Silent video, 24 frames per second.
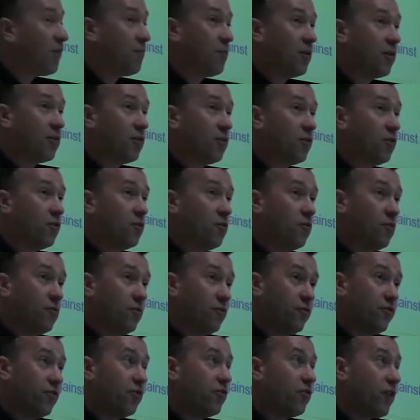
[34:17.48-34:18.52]
typical
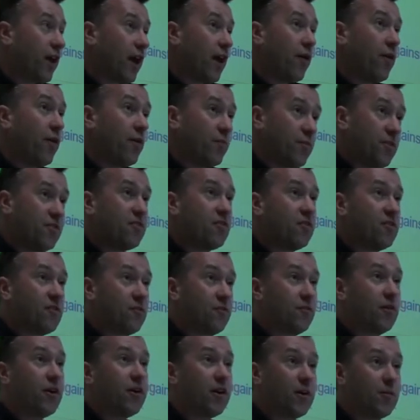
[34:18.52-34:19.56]
for our business
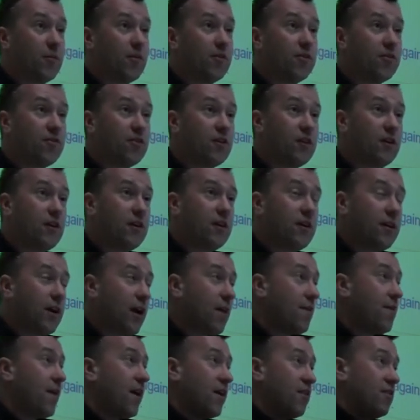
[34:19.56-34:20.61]
environment.
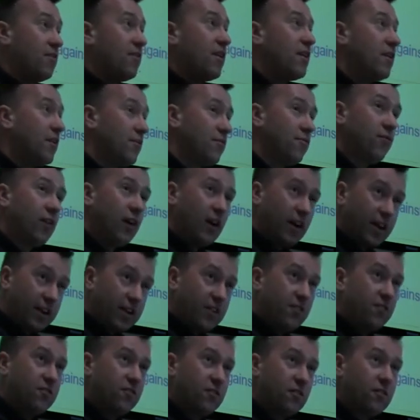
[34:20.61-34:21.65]
And that's then
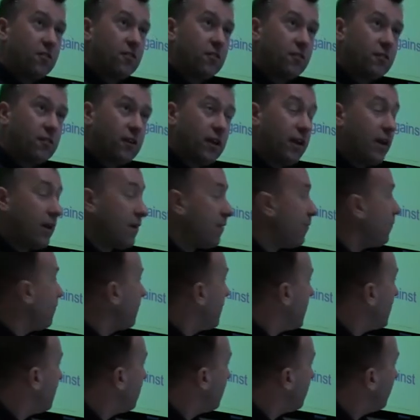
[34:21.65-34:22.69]
advised here.
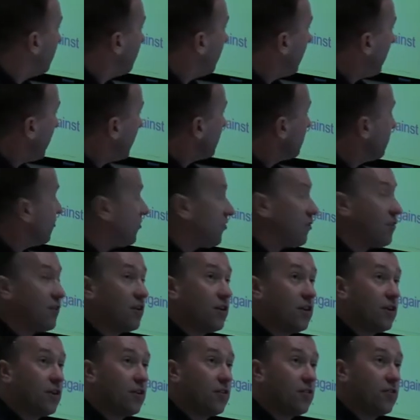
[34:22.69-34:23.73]
It's advised to
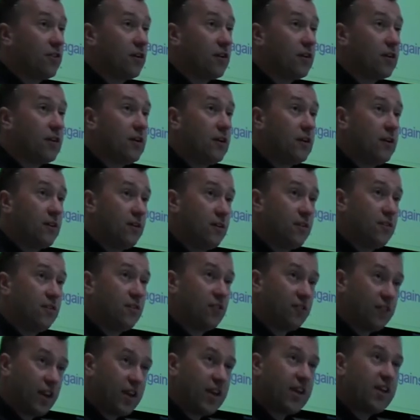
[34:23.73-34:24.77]
the user
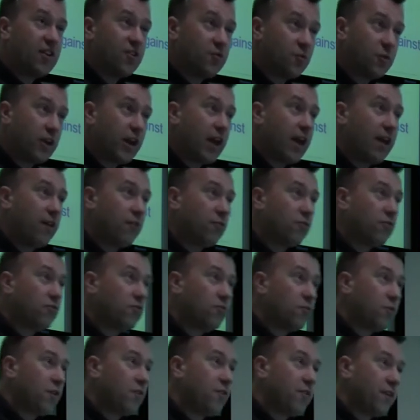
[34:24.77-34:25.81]
to take into
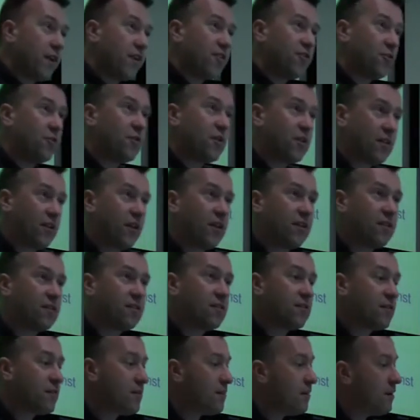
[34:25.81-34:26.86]
account when they're doing
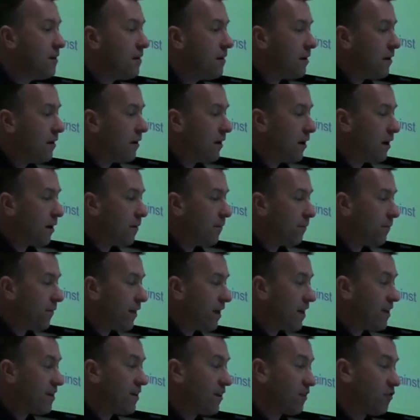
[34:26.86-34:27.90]
this. Um,
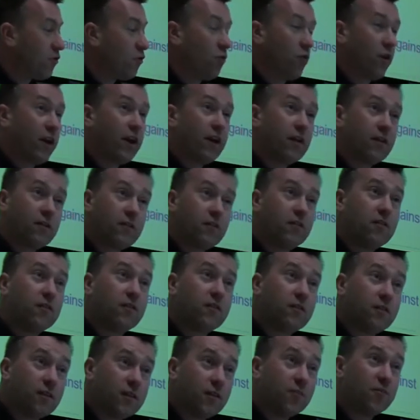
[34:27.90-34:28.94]
they can ignore it,
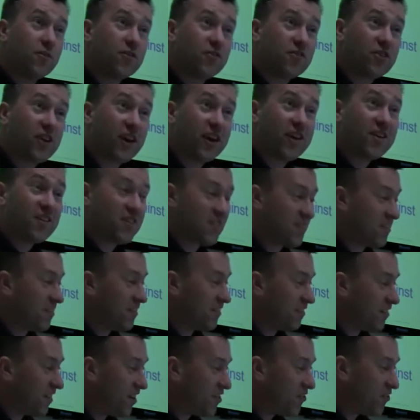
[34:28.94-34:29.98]
in which case
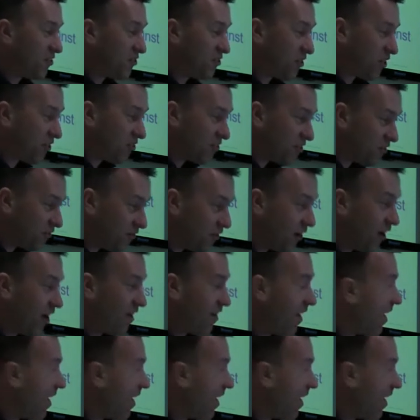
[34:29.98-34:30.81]
they should justify